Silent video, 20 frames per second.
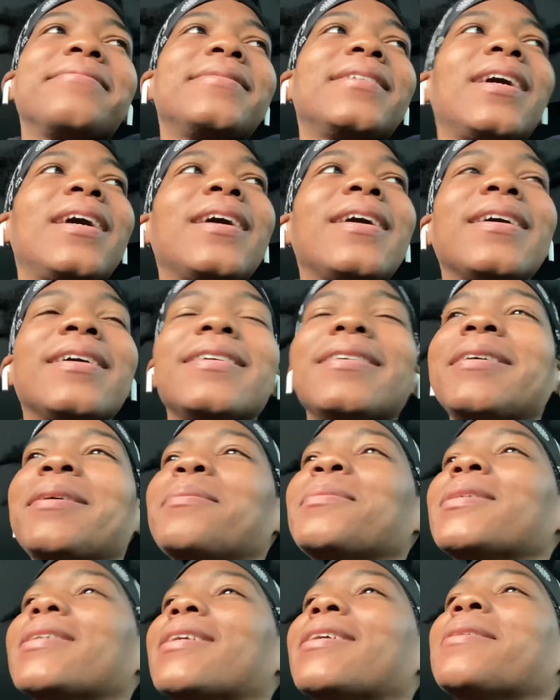All right,
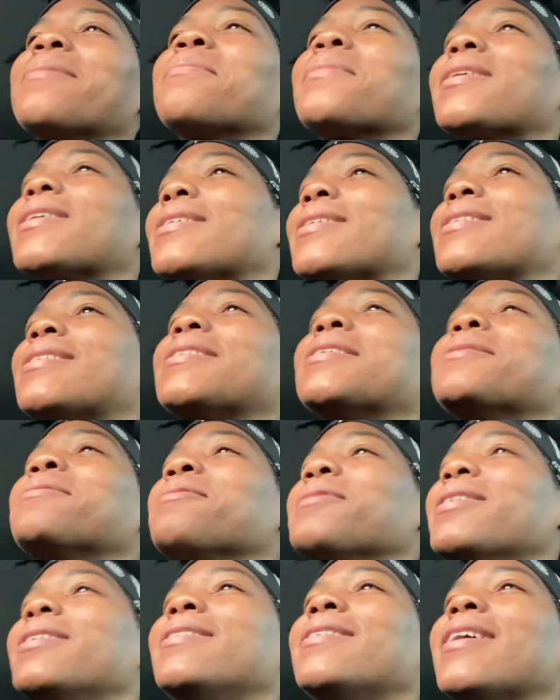I'm gonna get my shit
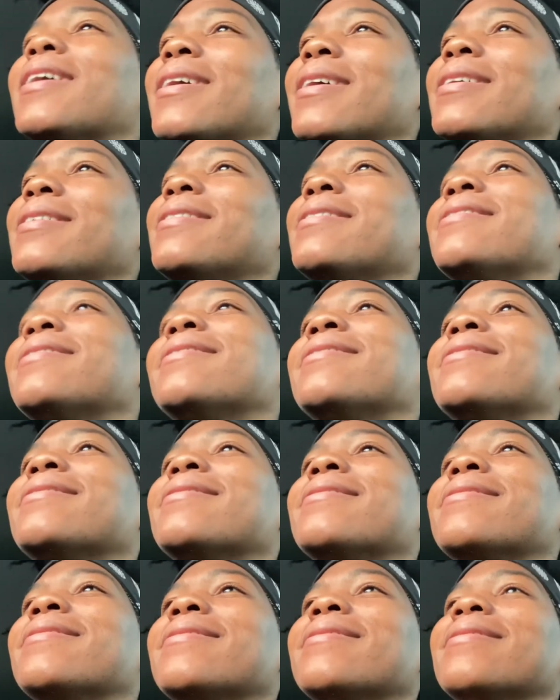redone.
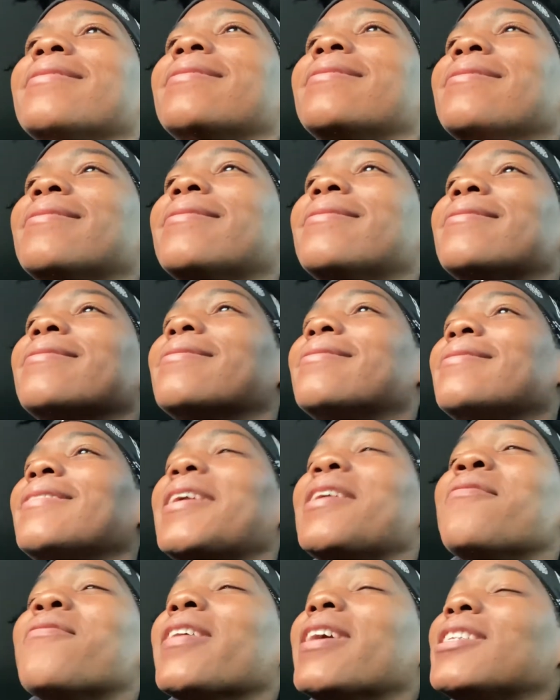
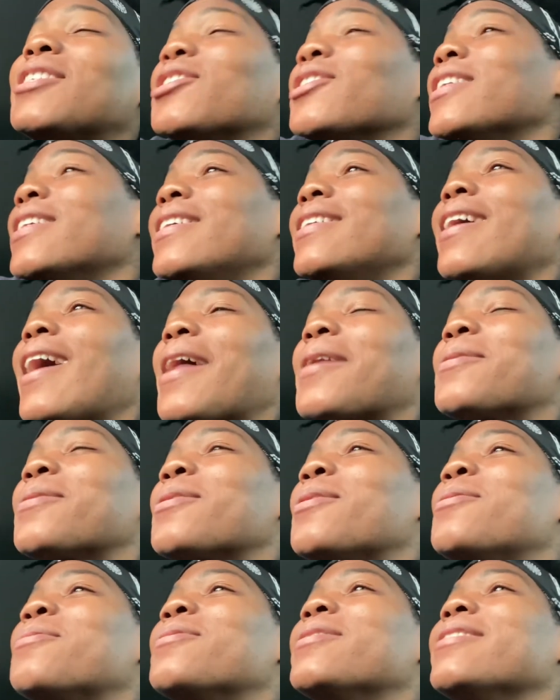Eventually, I don't
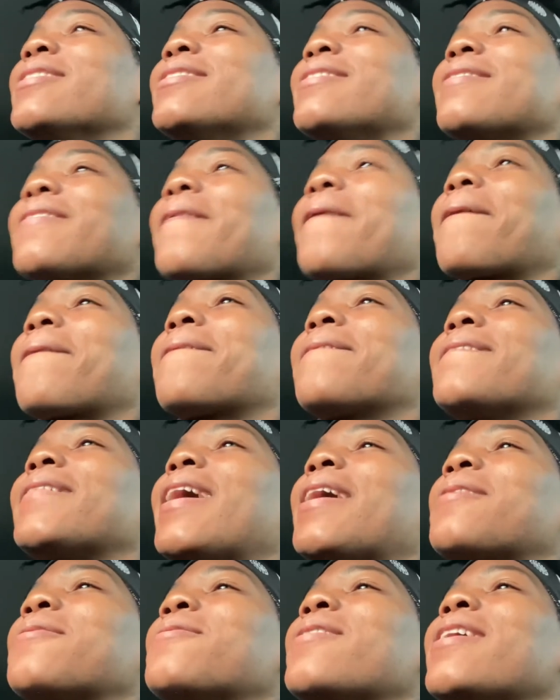know when.
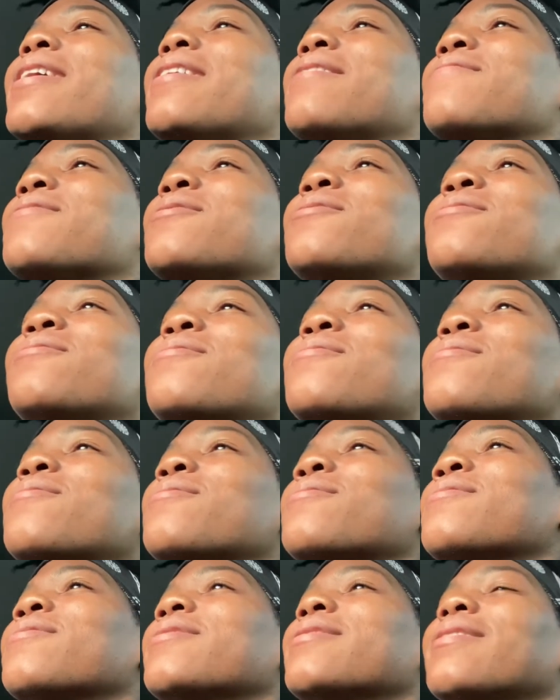I don't have no.
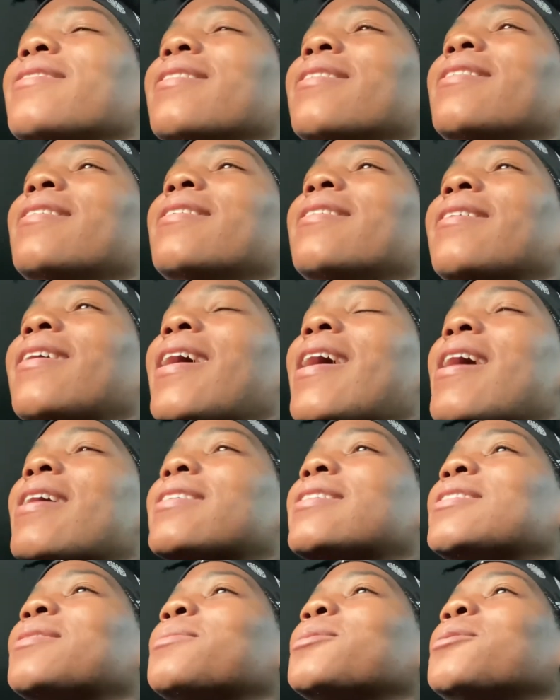I
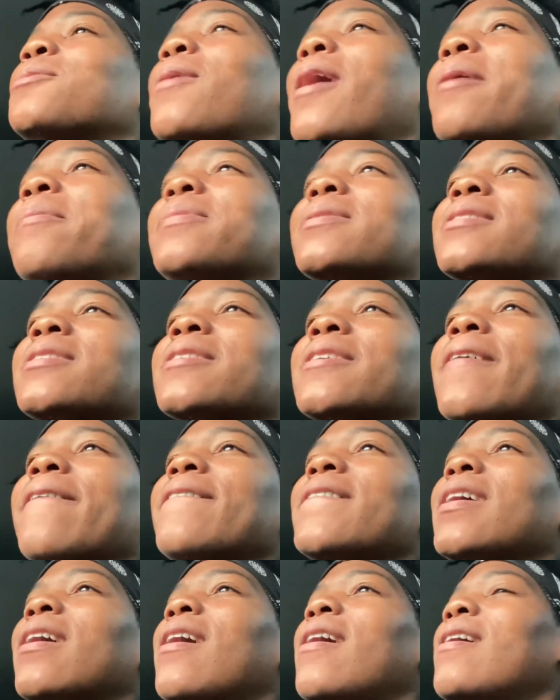get some new wipers.
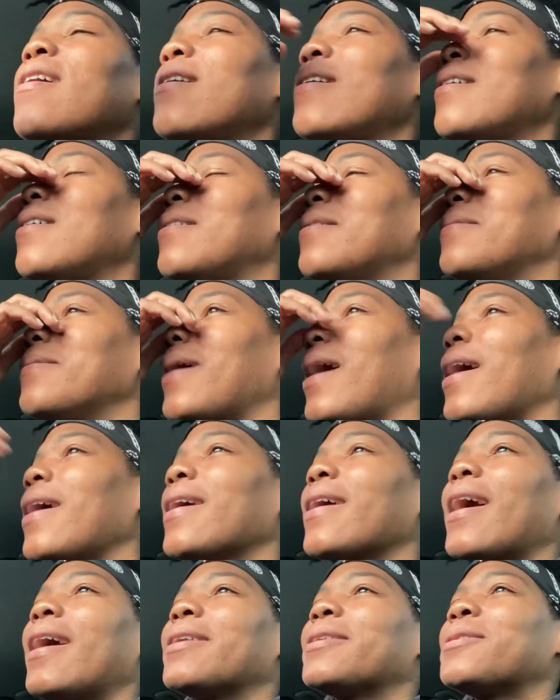Um, I
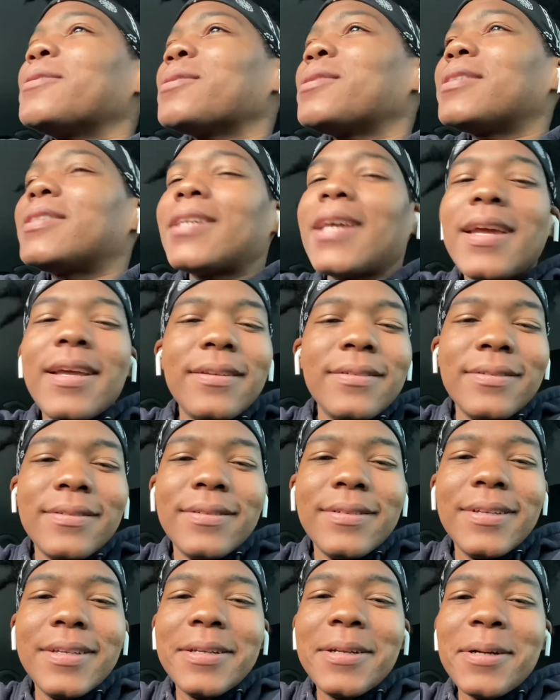ain't got no set.
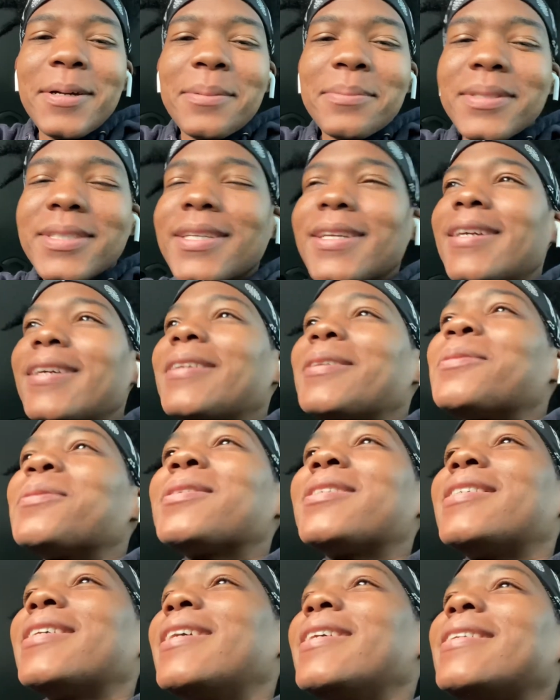You know what I'm saying? No
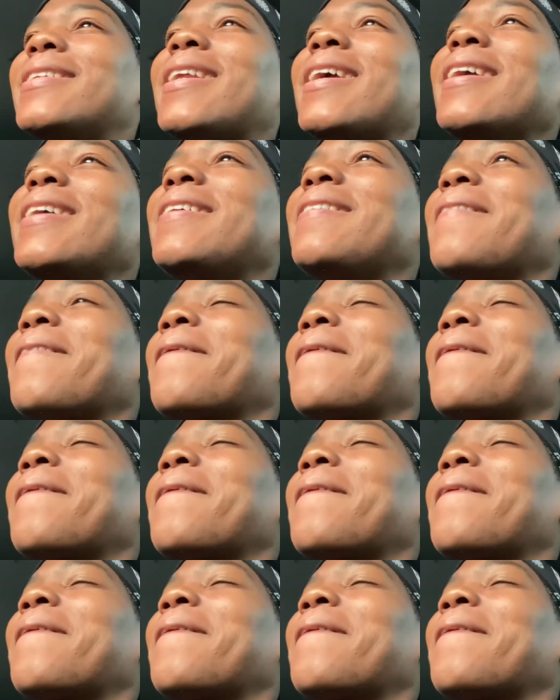set date.